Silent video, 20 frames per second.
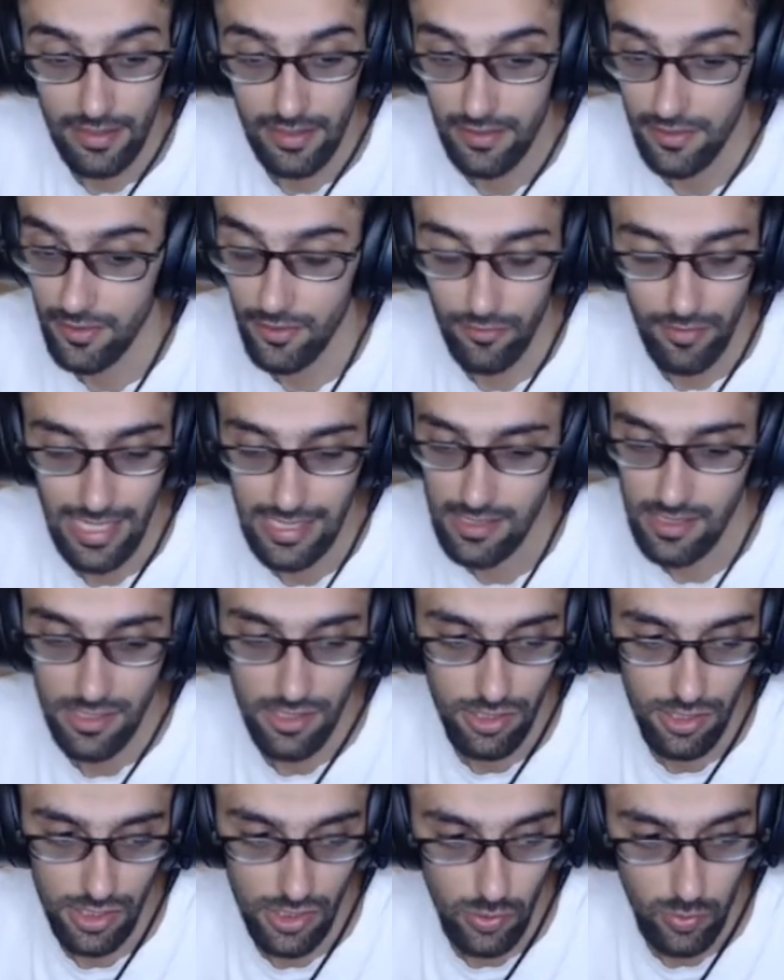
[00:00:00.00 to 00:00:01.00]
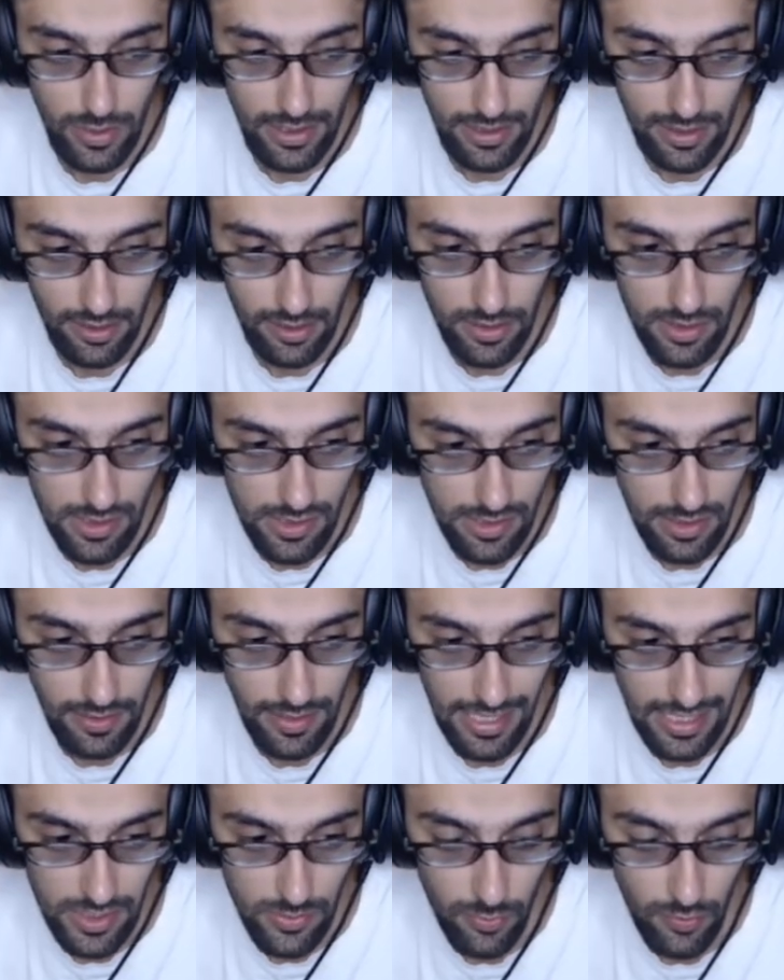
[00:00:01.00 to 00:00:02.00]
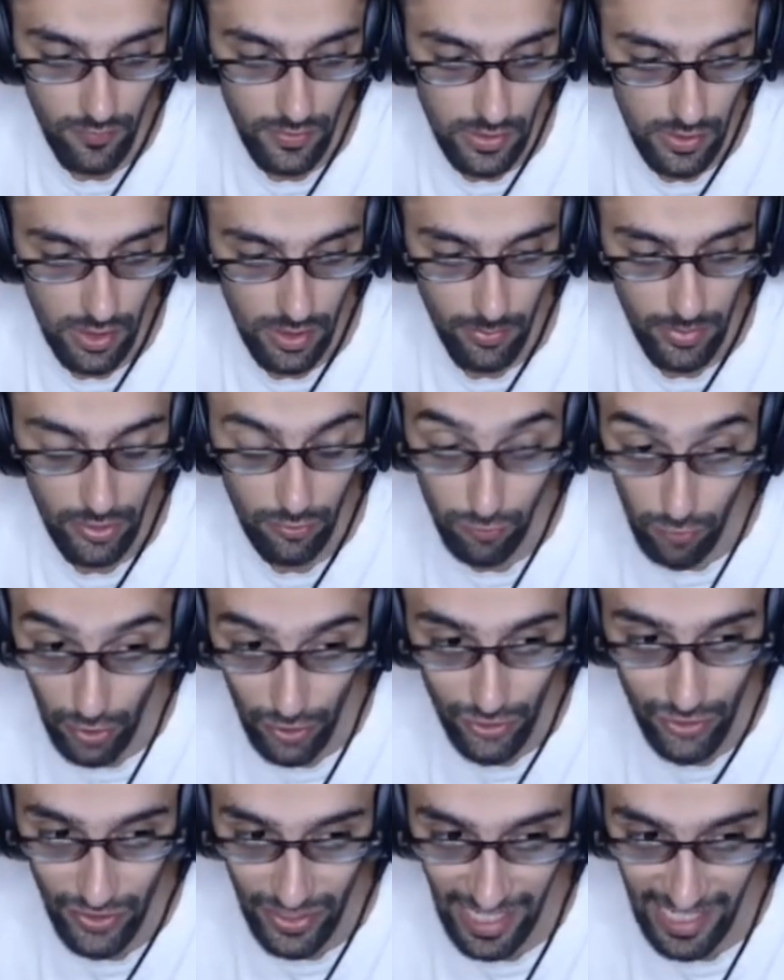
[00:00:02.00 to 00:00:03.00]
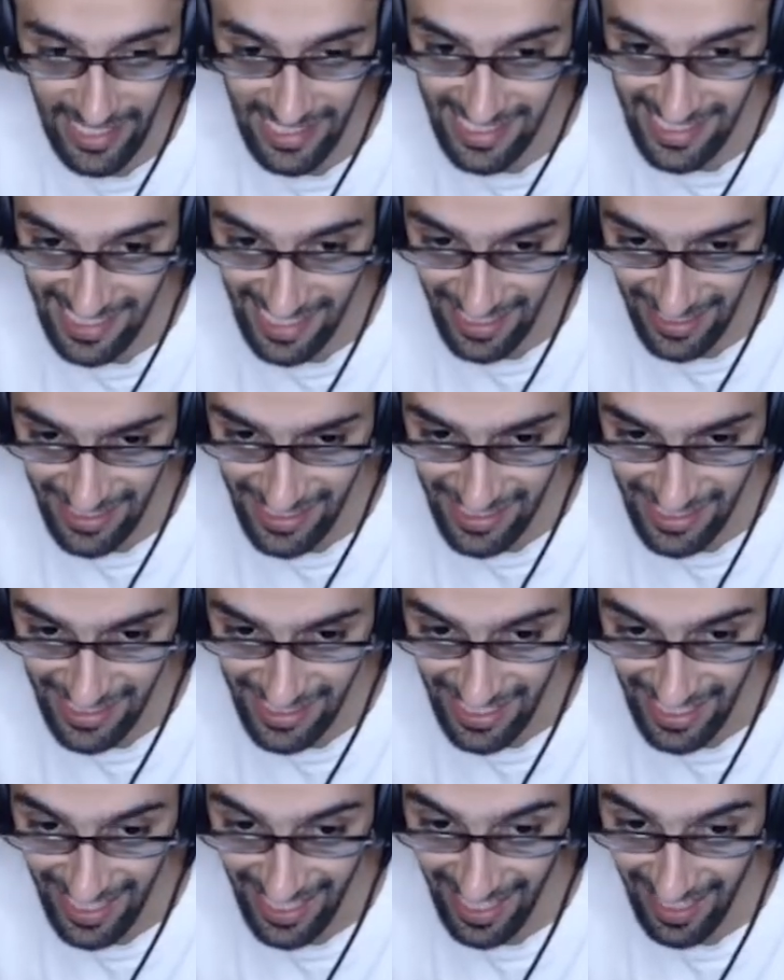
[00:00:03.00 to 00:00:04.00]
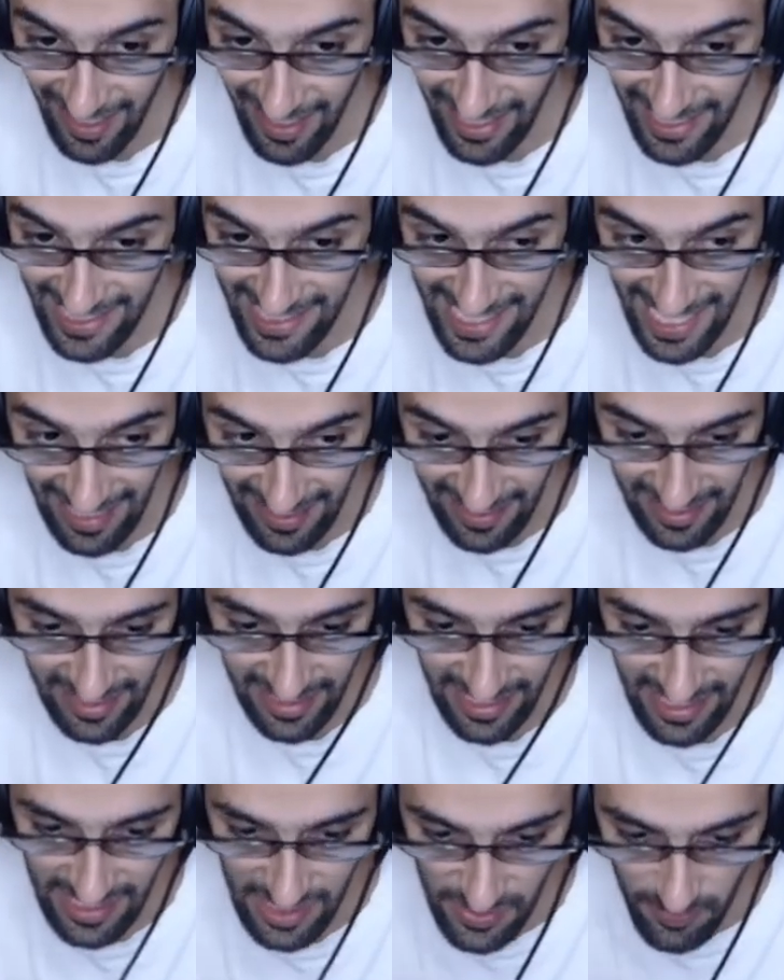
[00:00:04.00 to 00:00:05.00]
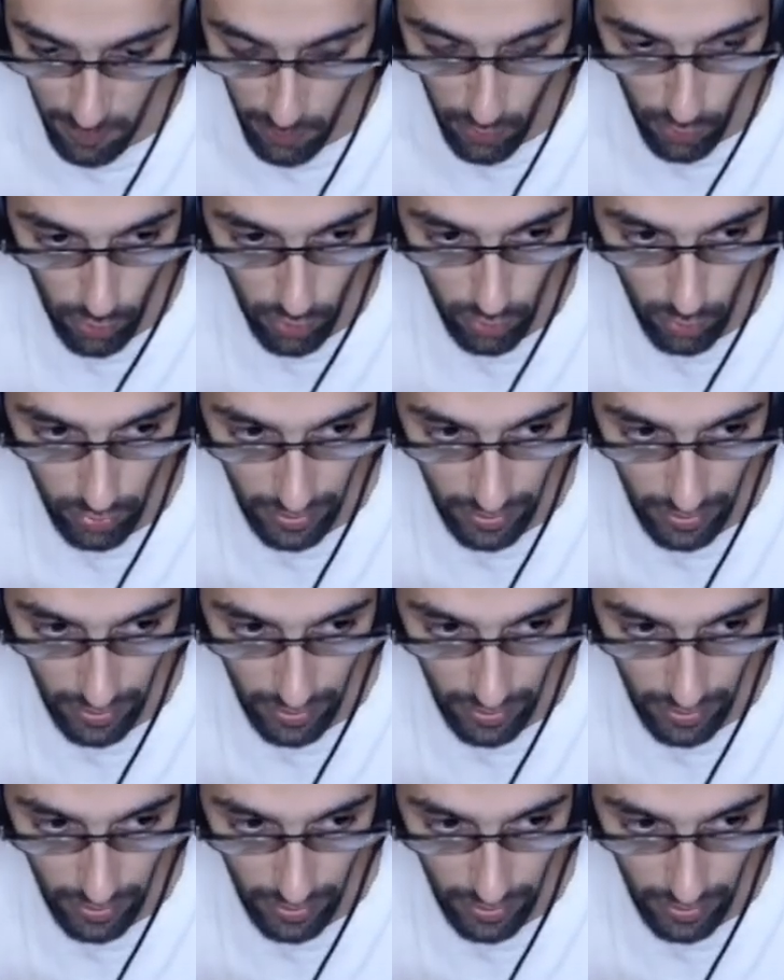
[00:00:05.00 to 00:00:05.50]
the rest is just winning, because the next move is going to be rook to a6, attacking his pawn on